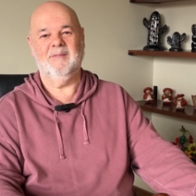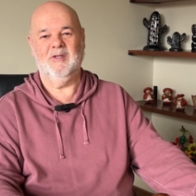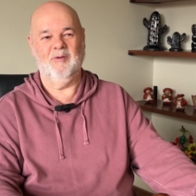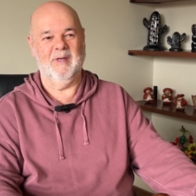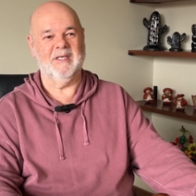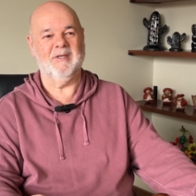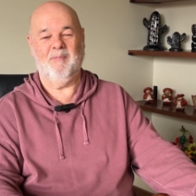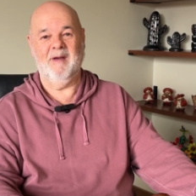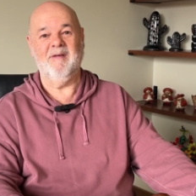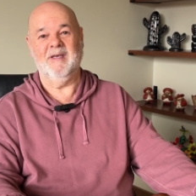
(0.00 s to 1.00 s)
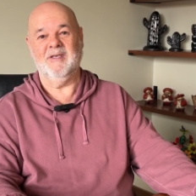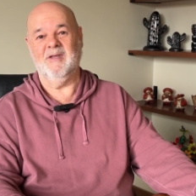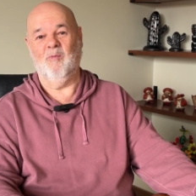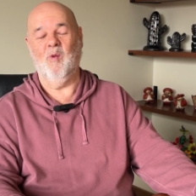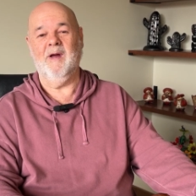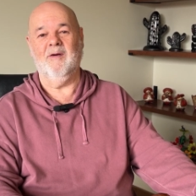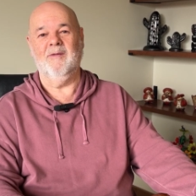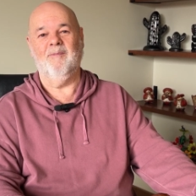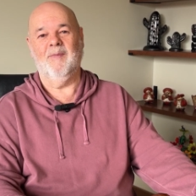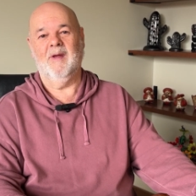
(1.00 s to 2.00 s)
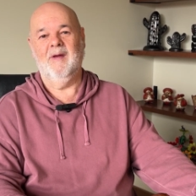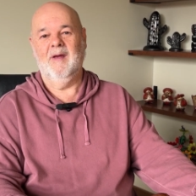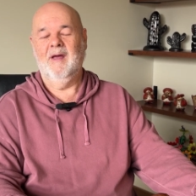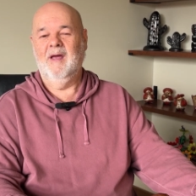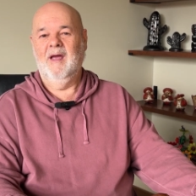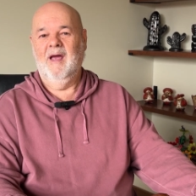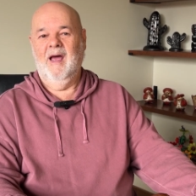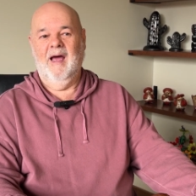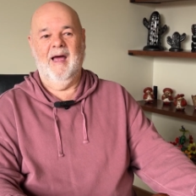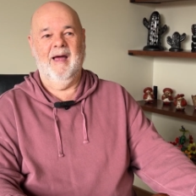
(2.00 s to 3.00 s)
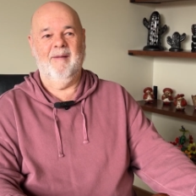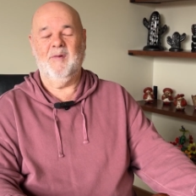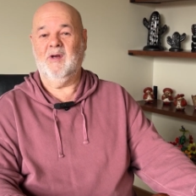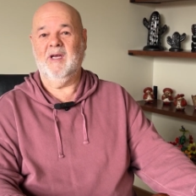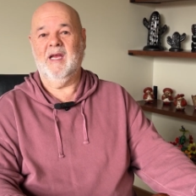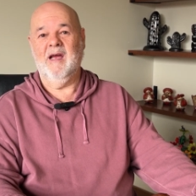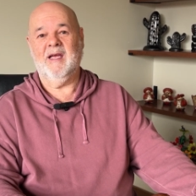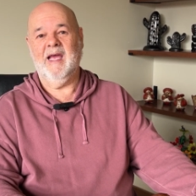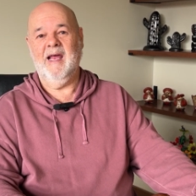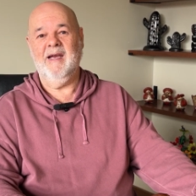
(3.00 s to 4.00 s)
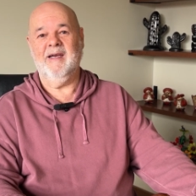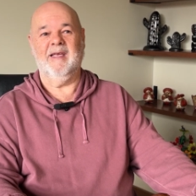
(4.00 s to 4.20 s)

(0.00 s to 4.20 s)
to experience them well. You could go to Canada,